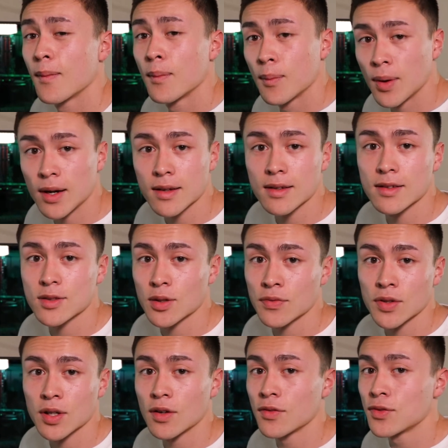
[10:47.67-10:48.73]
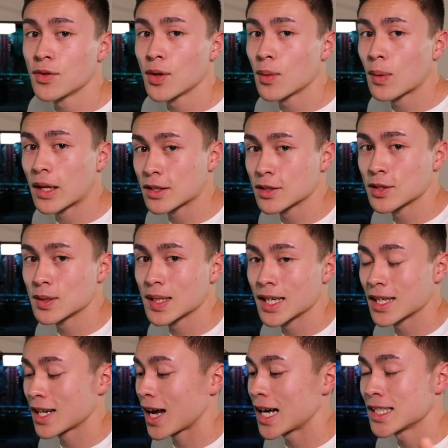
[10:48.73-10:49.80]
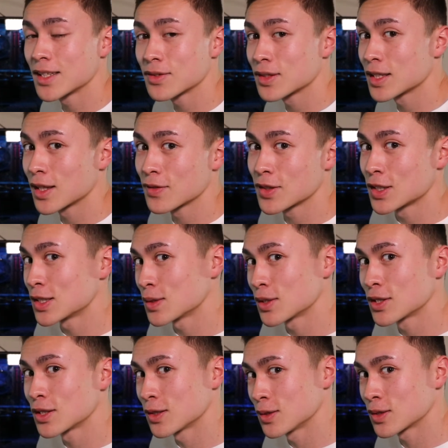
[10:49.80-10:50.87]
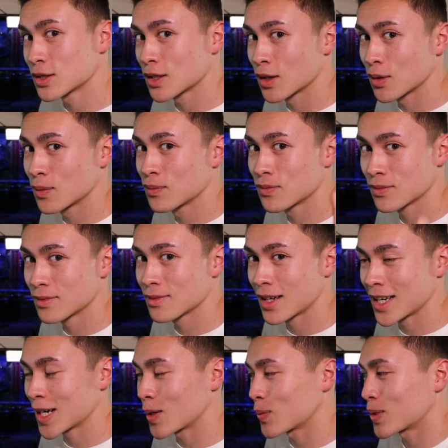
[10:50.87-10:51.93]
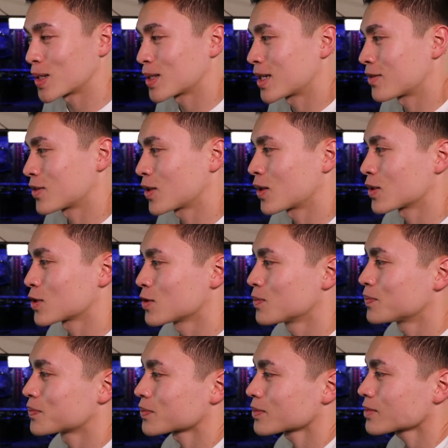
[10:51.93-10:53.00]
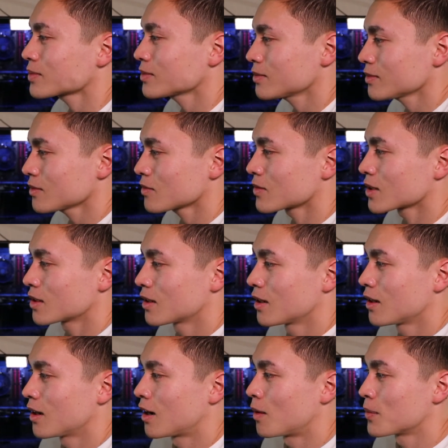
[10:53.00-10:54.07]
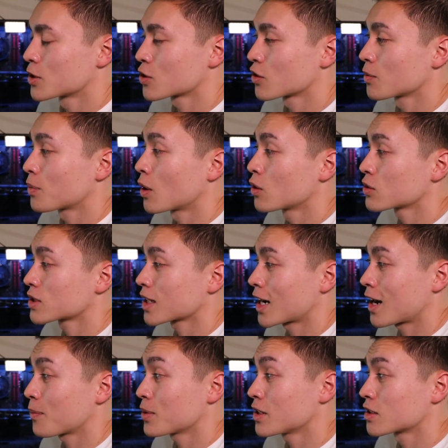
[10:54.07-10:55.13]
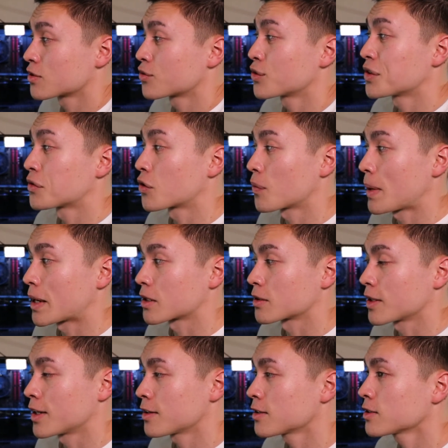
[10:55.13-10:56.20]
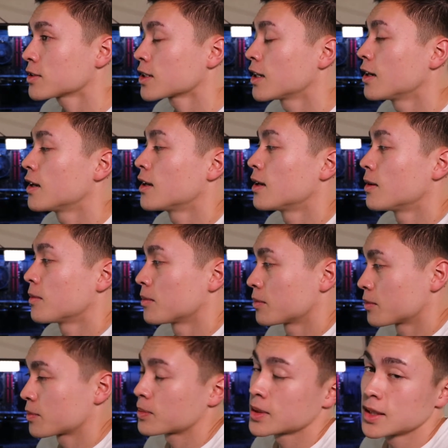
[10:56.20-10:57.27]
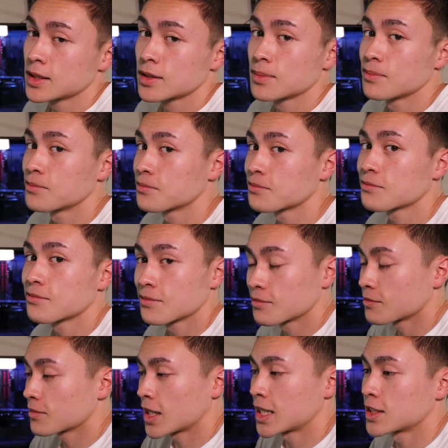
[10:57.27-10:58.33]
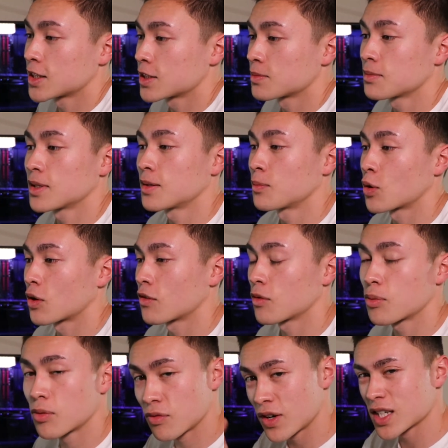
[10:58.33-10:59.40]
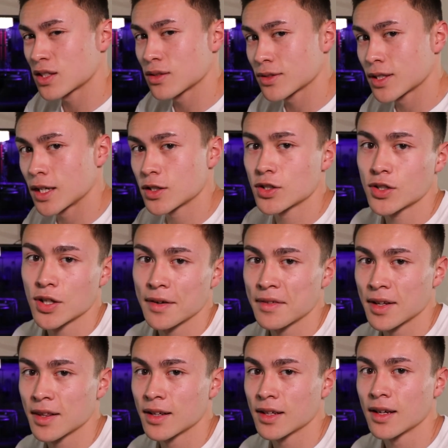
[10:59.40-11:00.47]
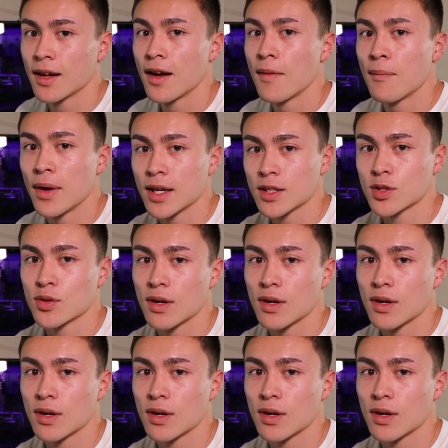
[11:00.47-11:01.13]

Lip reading: But Sophia, if you don't like to do that, I definitely love to do it too, so I can help you out in that regard too. Ensure the post copy is free of grammatical errors. Please, that's just more of a professional touch to everything, making sure